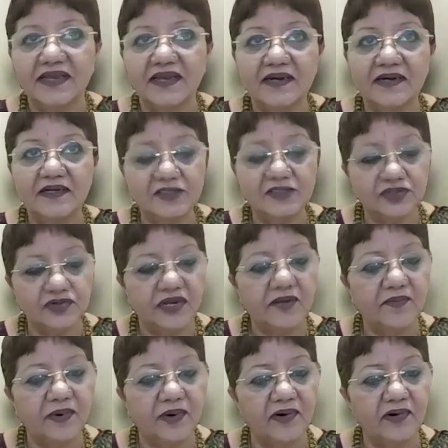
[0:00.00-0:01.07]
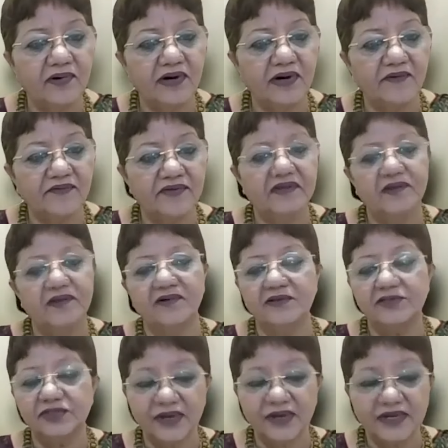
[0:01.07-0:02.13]
Second is showing pornography,
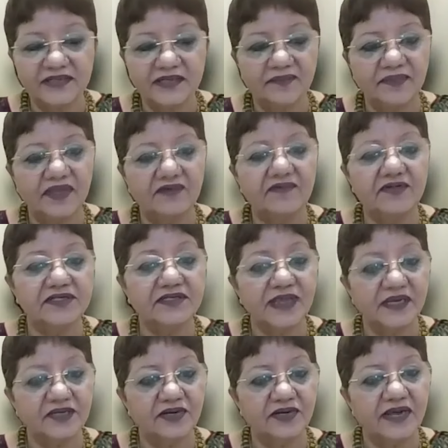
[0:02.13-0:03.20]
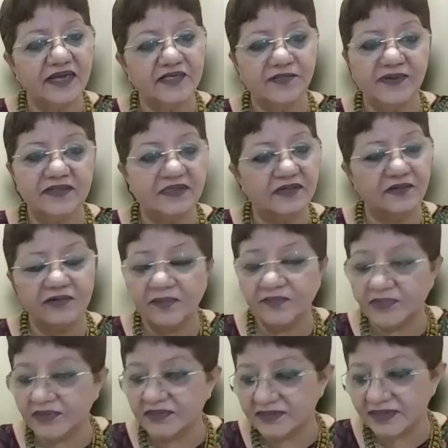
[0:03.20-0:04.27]
showing something which is sexually explicit to
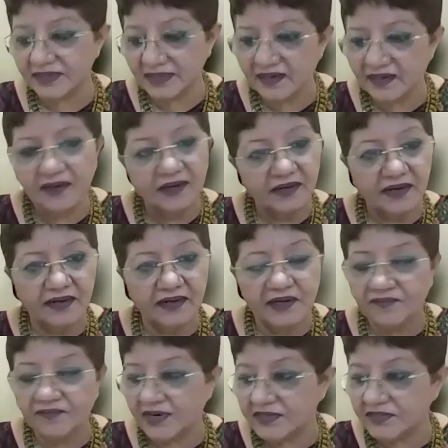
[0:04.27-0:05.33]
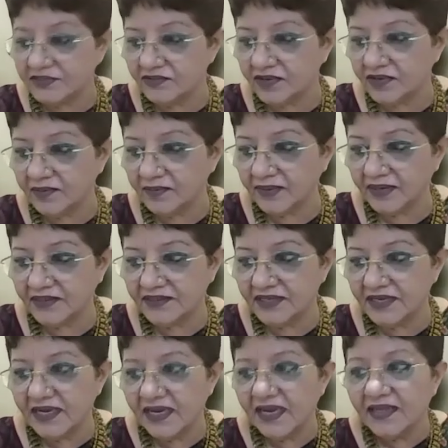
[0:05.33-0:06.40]
the person can give rise to
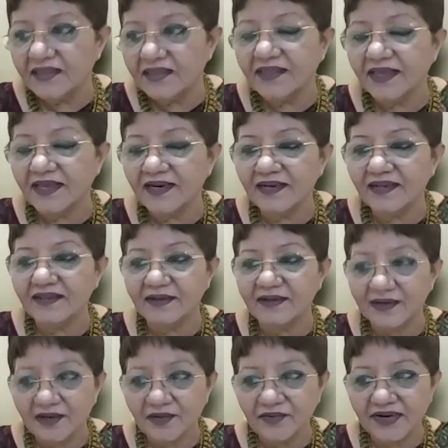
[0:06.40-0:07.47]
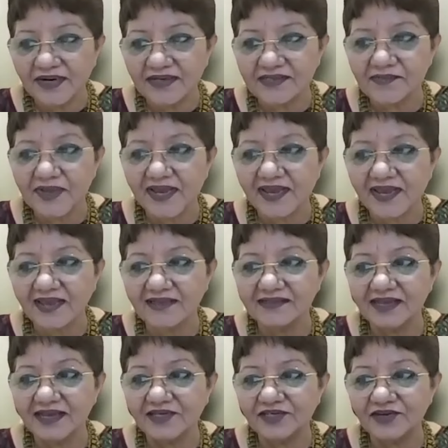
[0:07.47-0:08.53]
complaints. Then the third one is
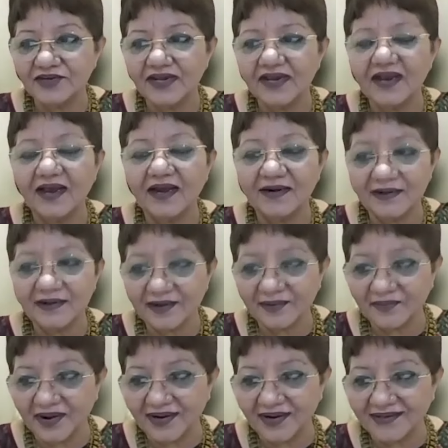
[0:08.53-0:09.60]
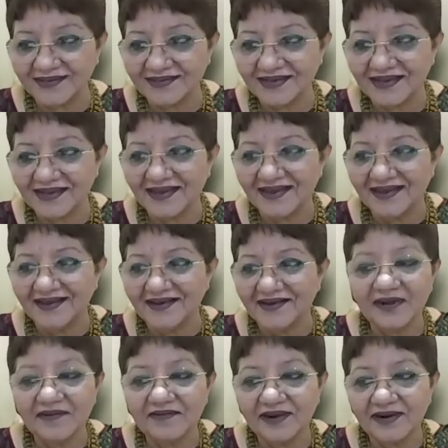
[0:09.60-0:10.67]
making sexually colored remarks.
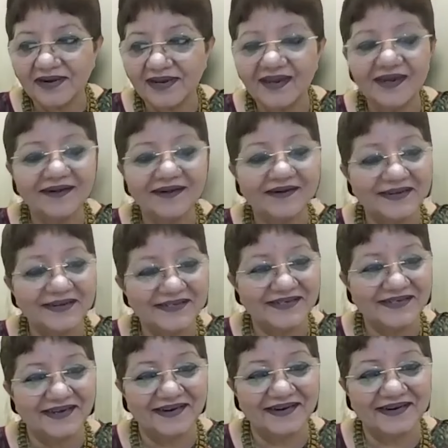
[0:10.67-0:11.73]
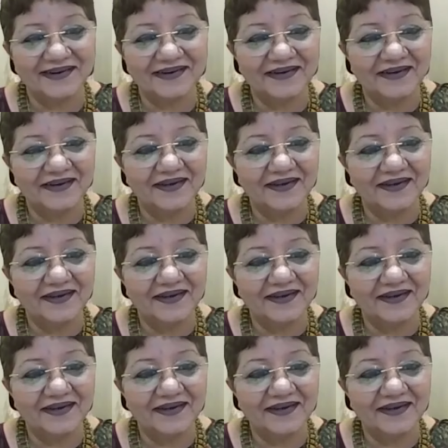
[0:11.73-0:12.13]
Very, very interesting.